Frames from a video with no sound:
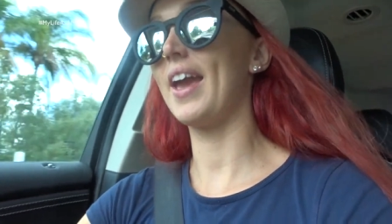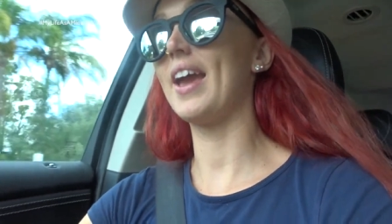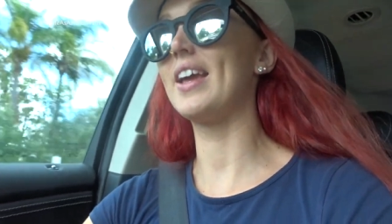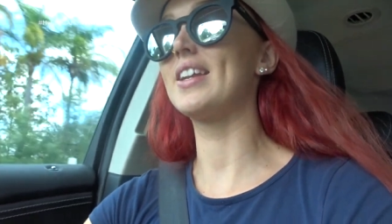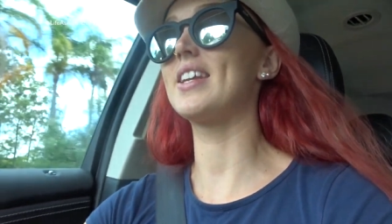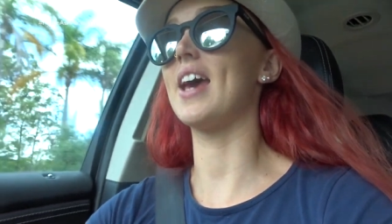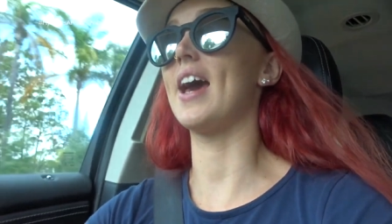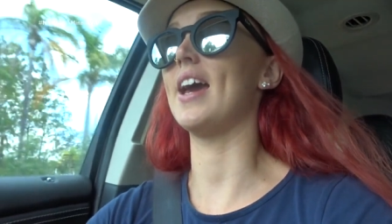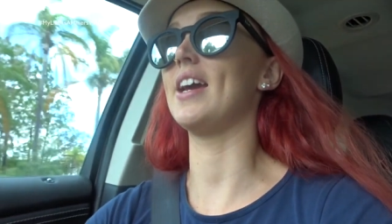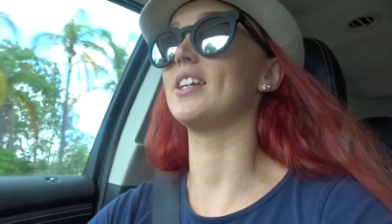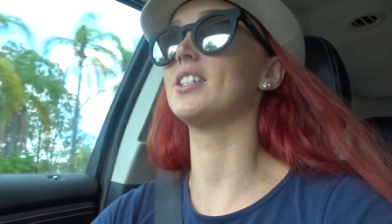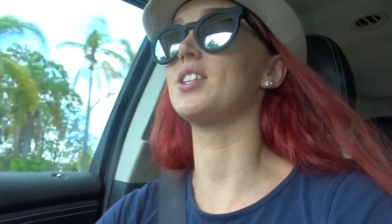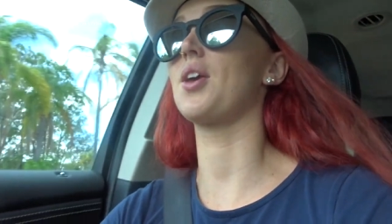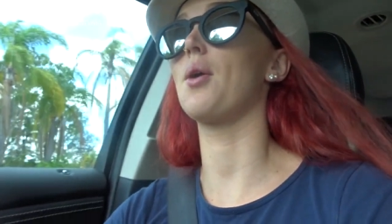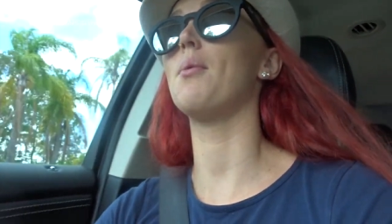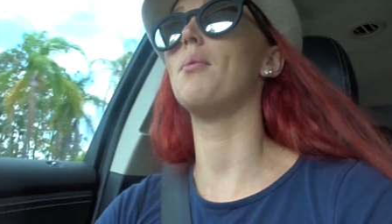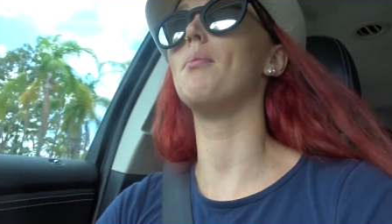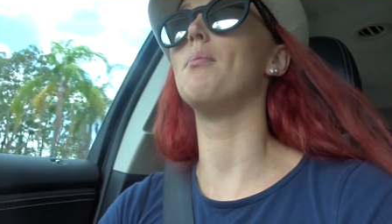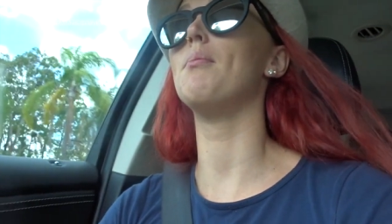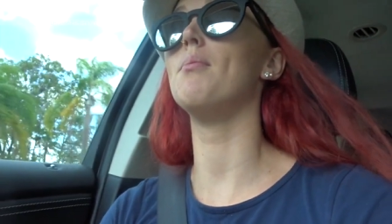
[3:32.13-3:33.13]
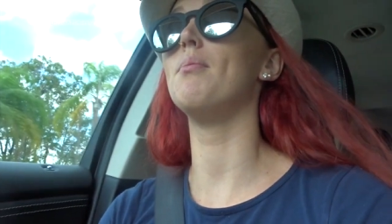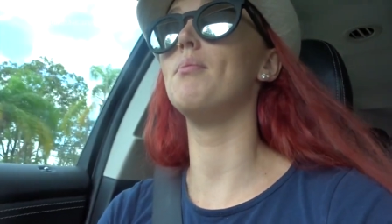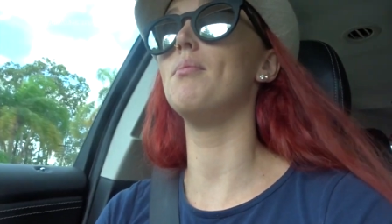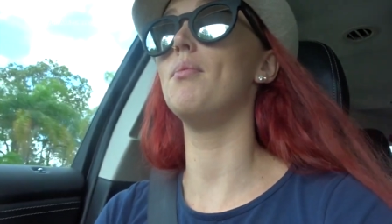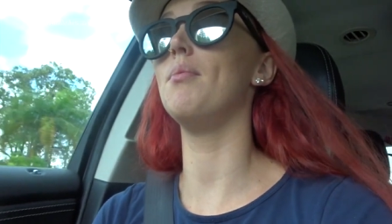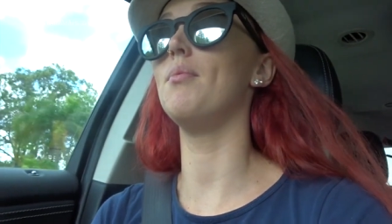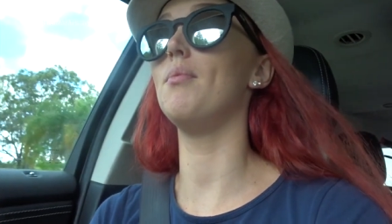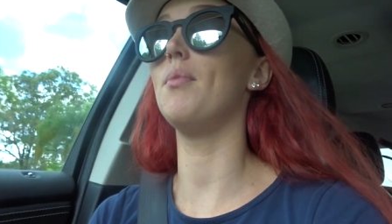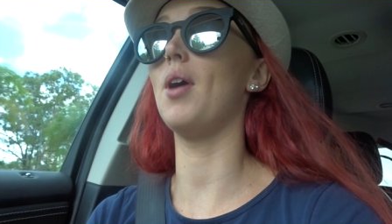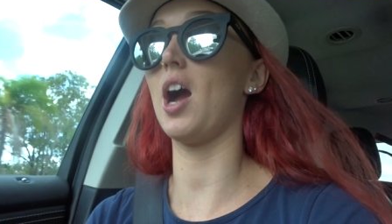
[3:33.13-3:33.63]
it takes.
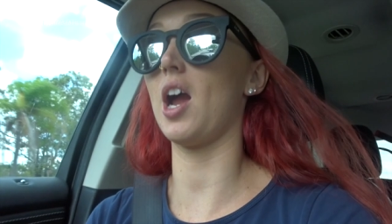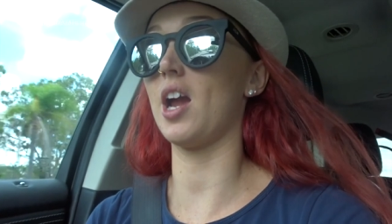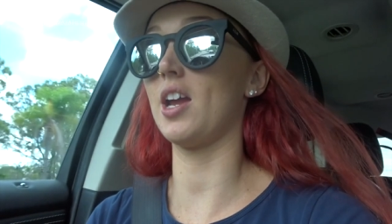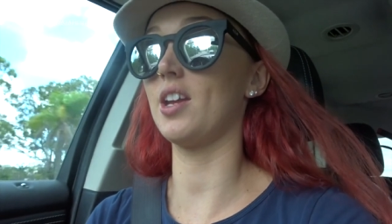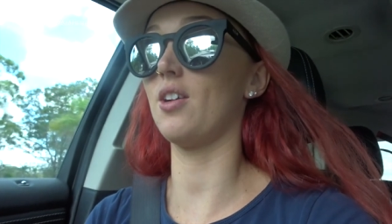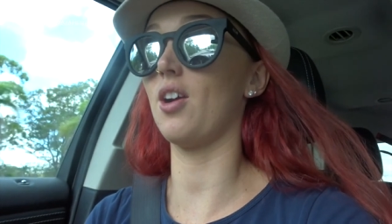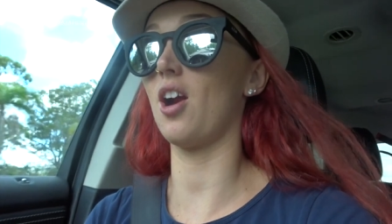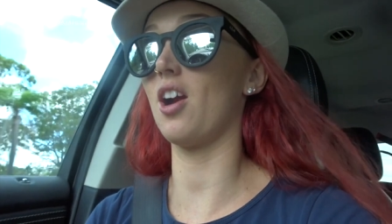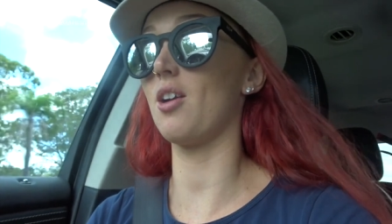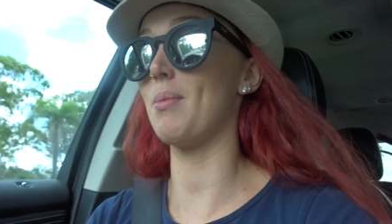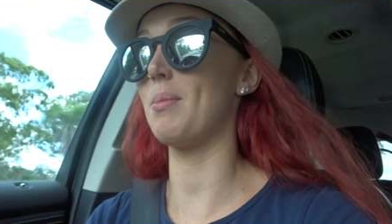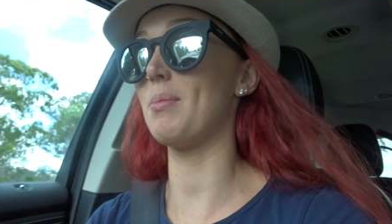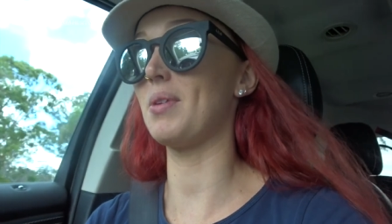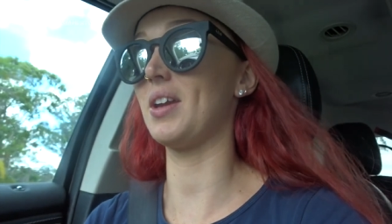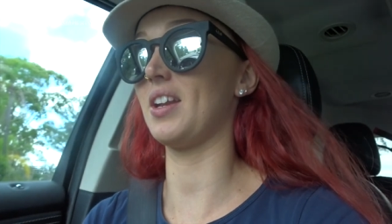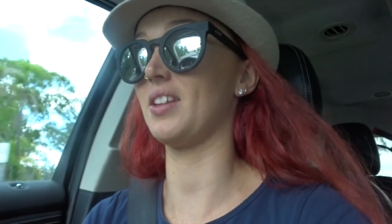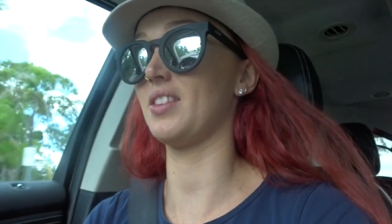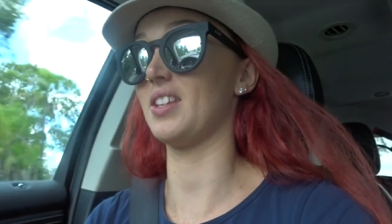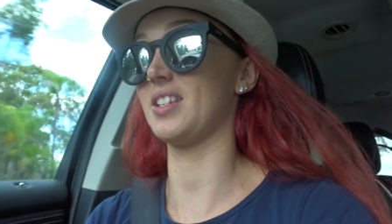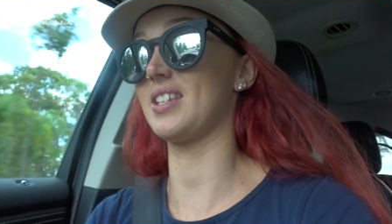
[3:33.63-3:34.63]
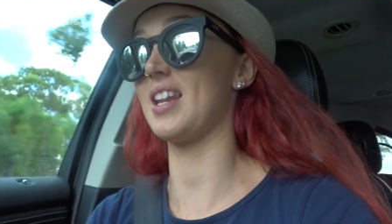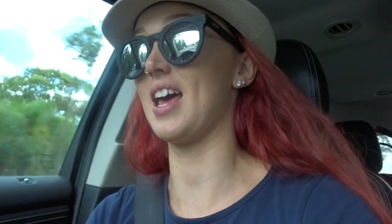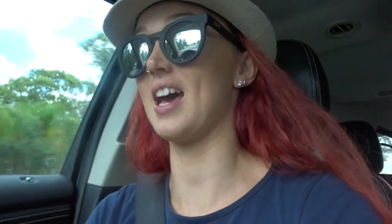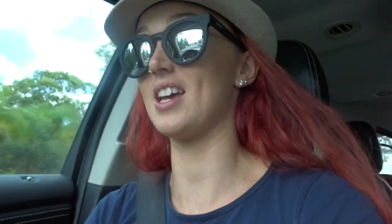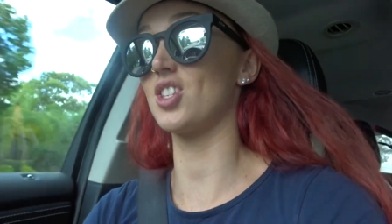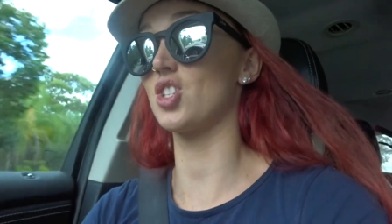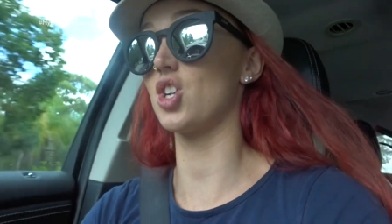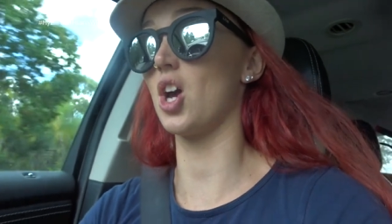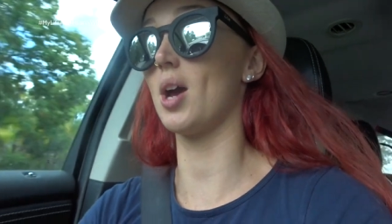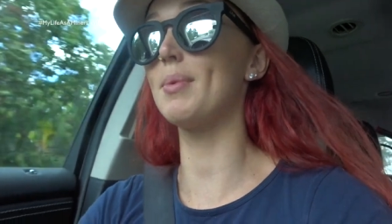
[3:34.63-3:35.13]
I, I remember getting this
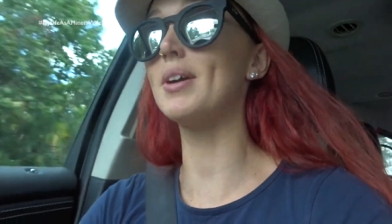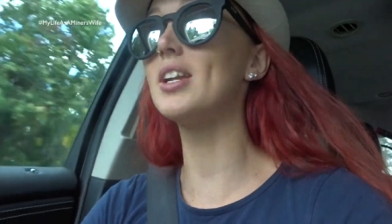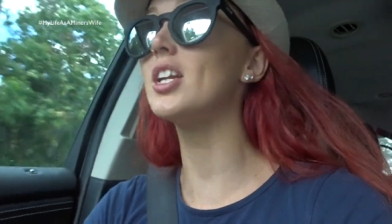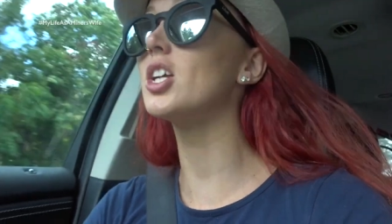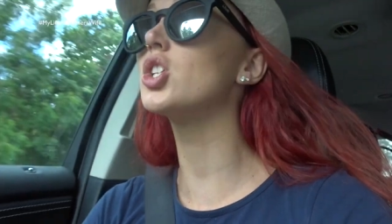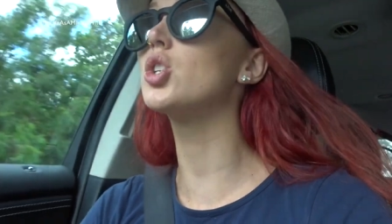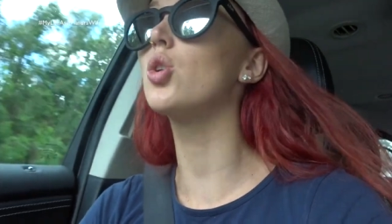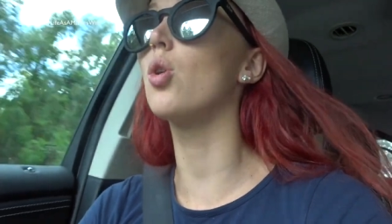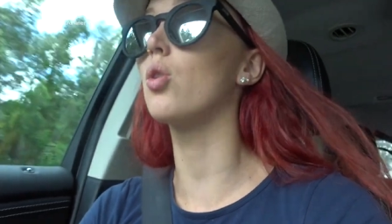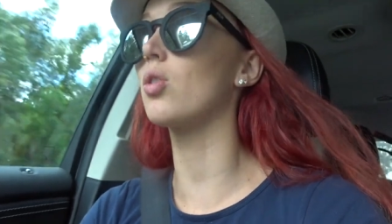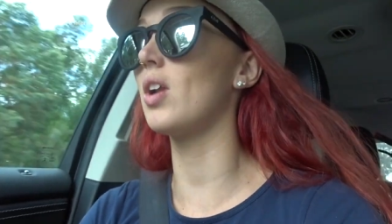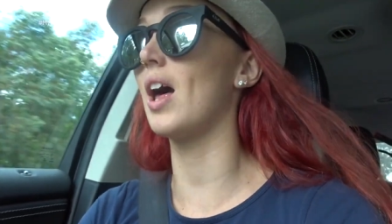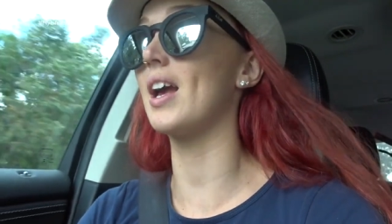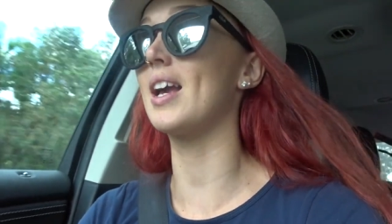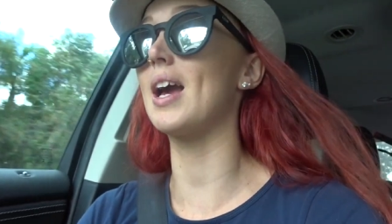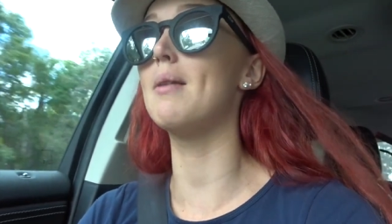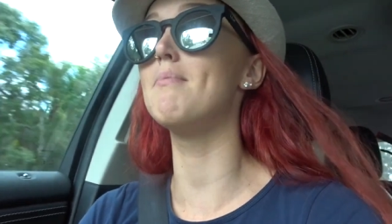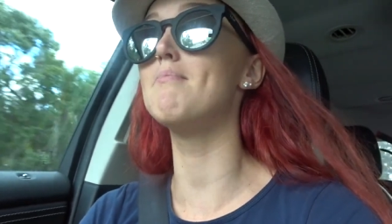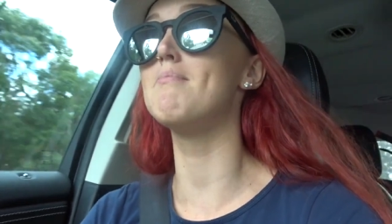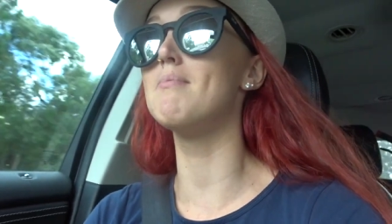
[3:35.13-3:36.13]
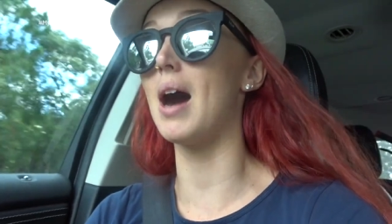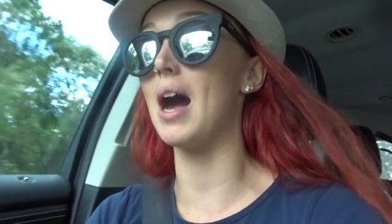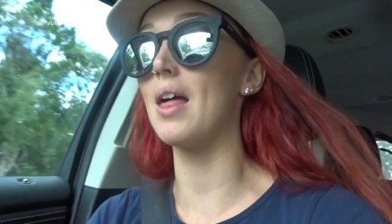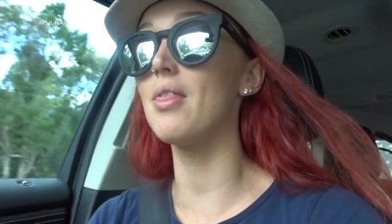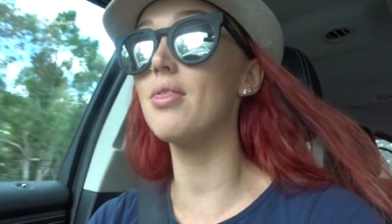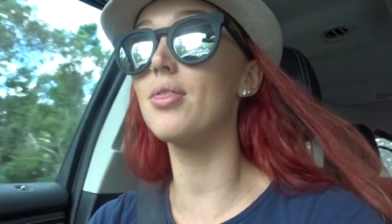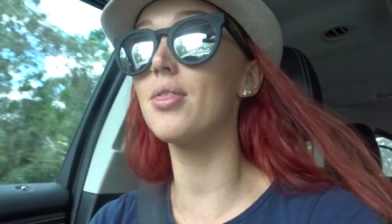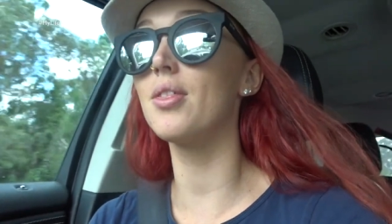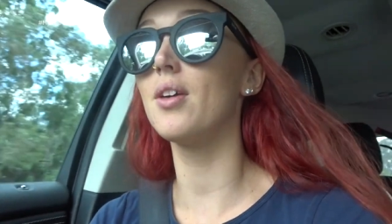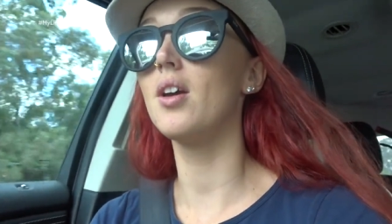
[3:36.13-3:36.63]
last time and it took like a
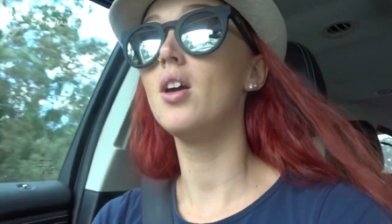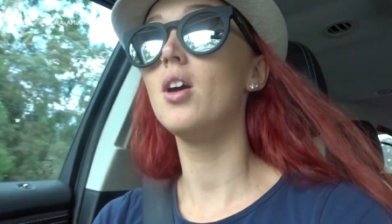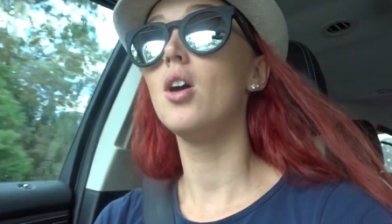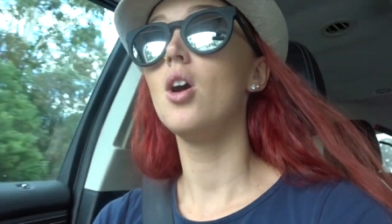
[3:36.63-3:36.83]
month